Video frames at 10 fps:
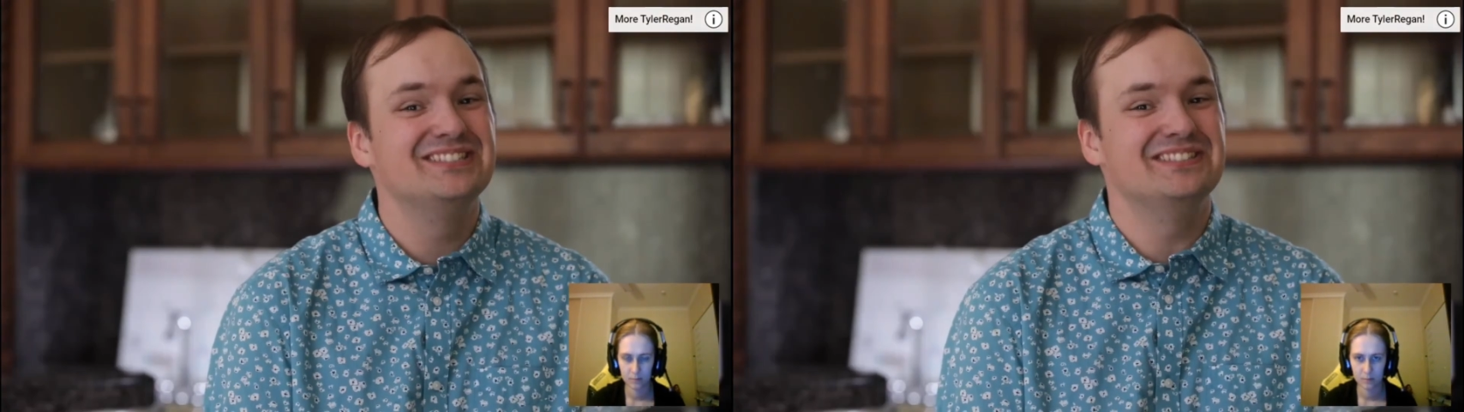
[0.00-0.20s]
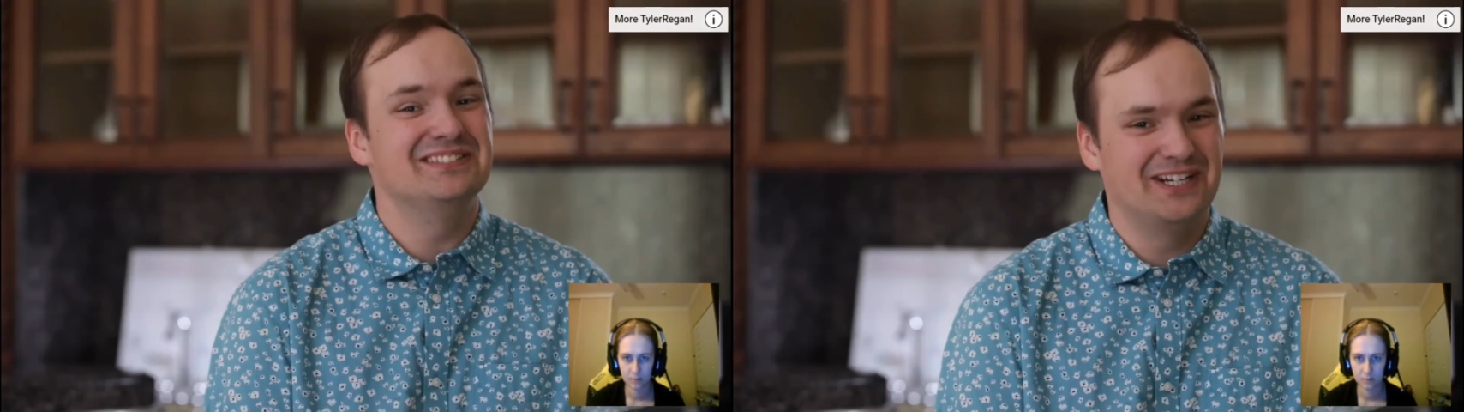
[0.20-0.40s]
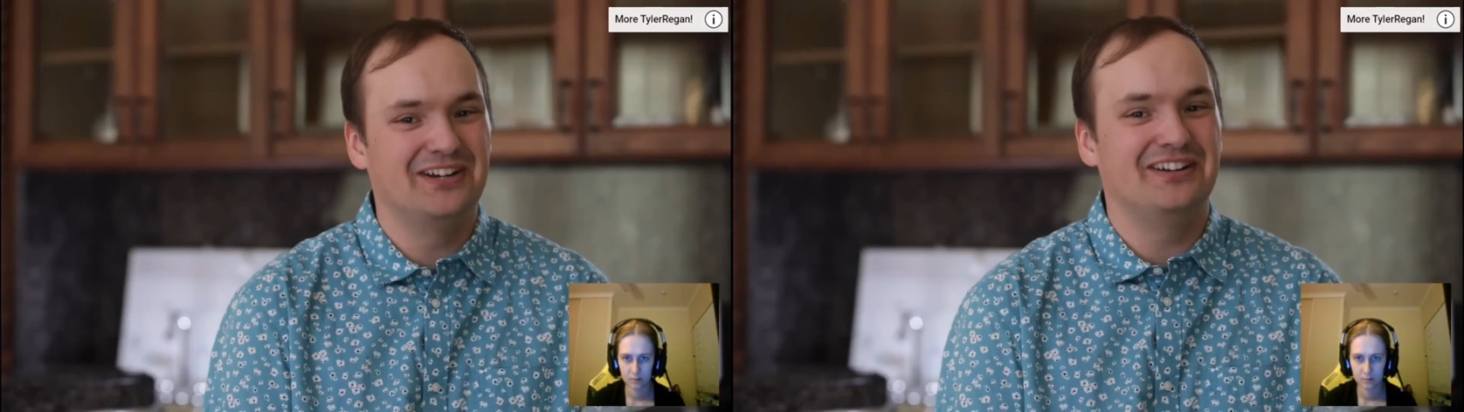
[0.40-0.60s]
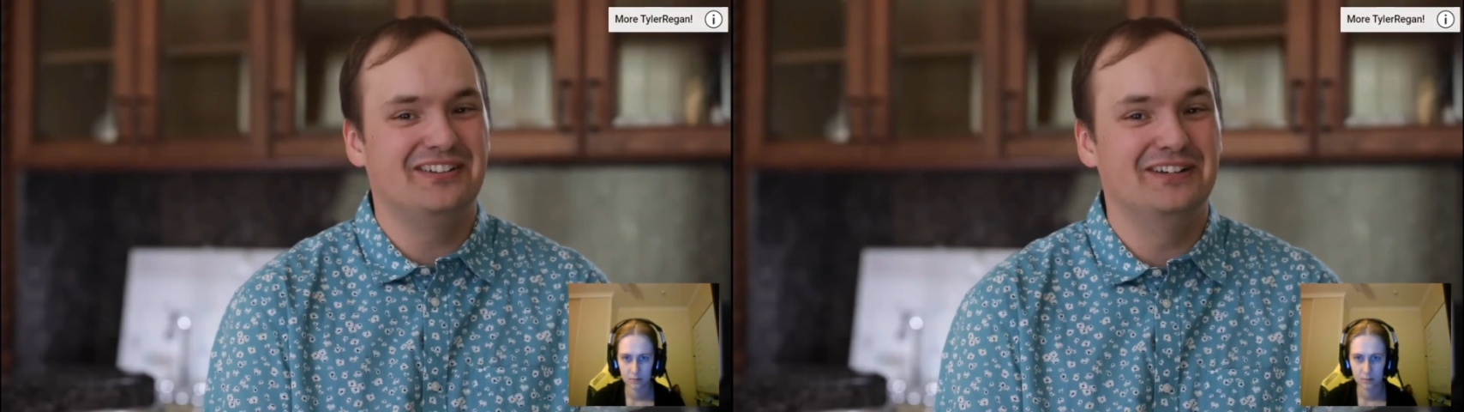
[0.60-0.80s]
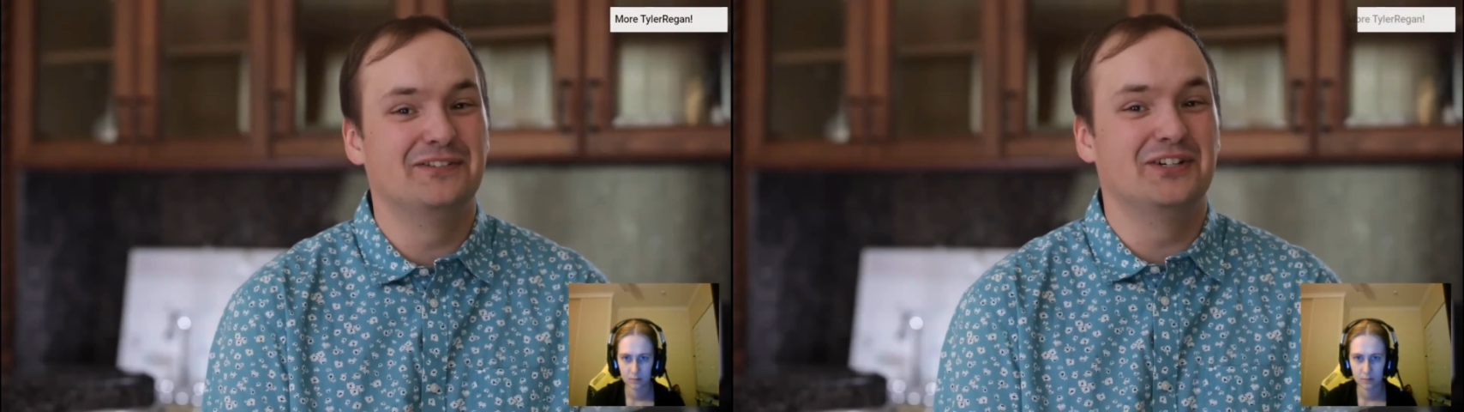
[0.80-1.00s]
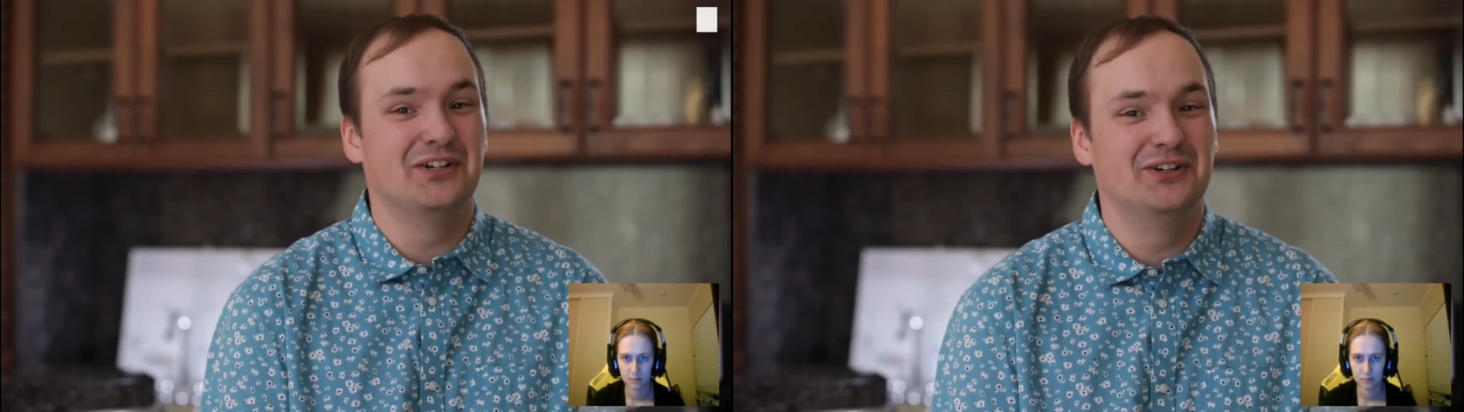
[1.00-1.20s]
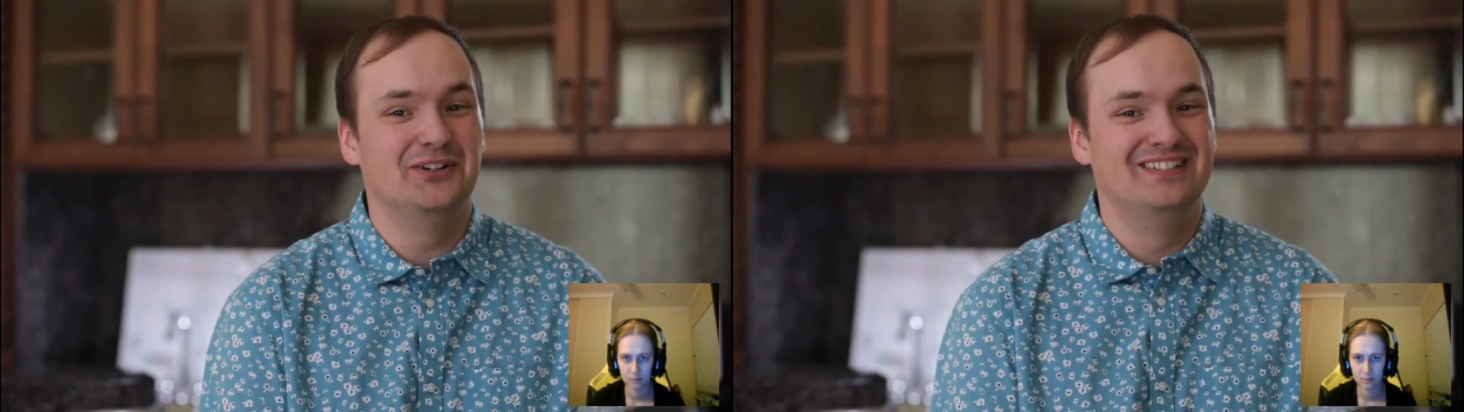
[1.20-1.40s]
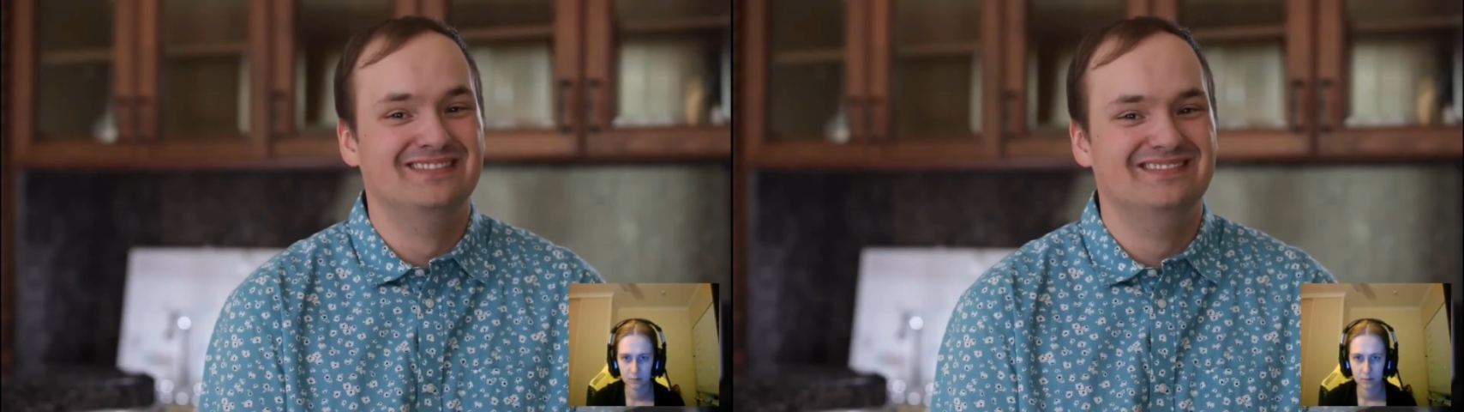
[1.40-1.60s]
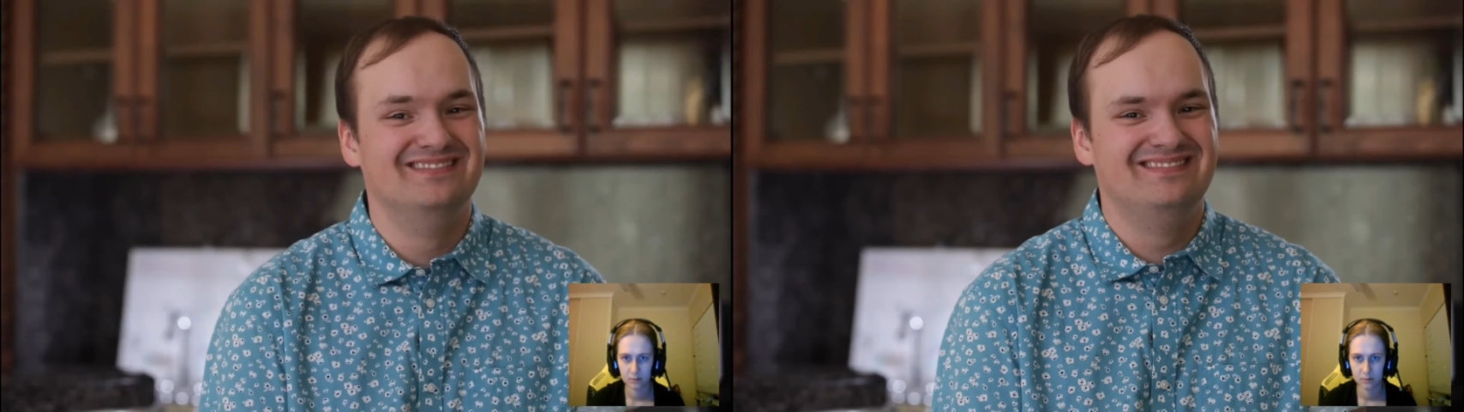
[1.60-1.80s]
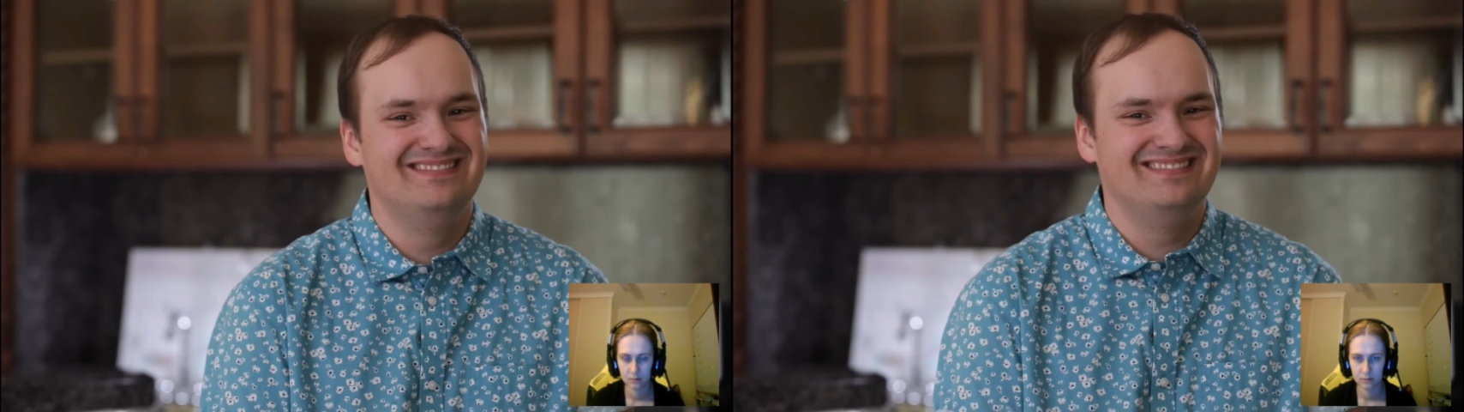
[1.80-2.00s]
Speaker 1: She's a very clever
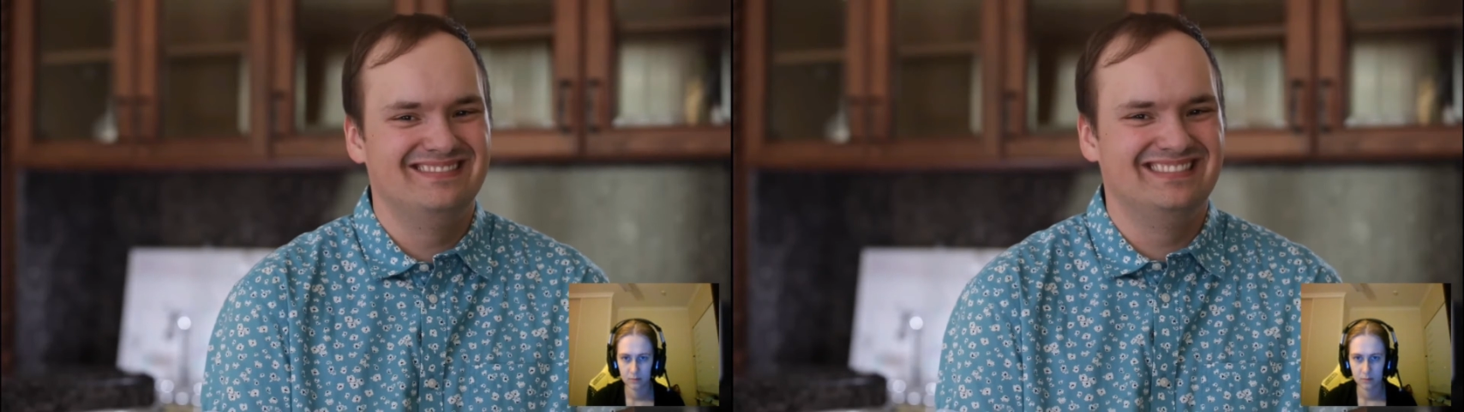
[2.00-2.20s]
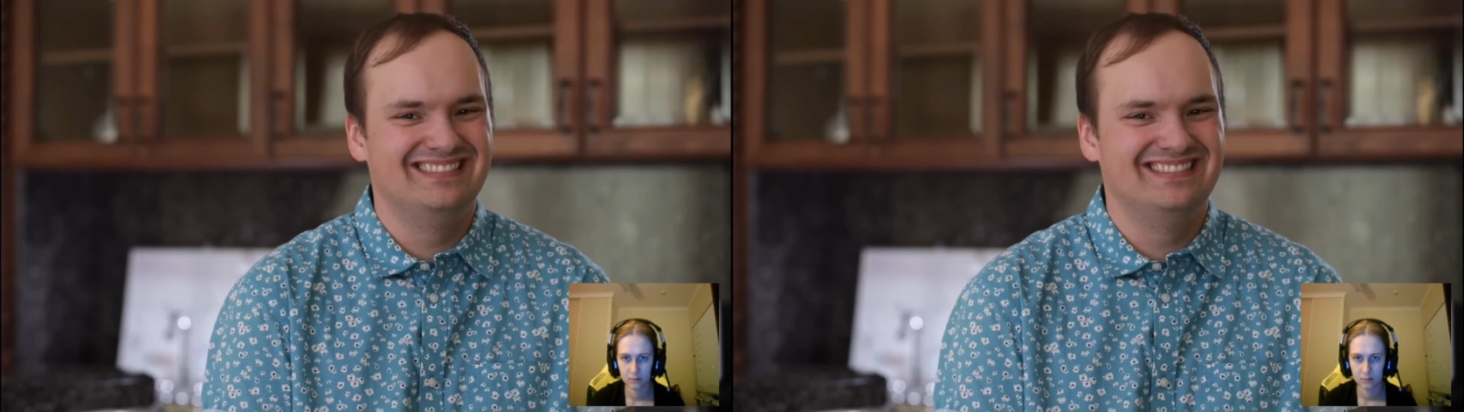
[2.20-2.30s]
girl.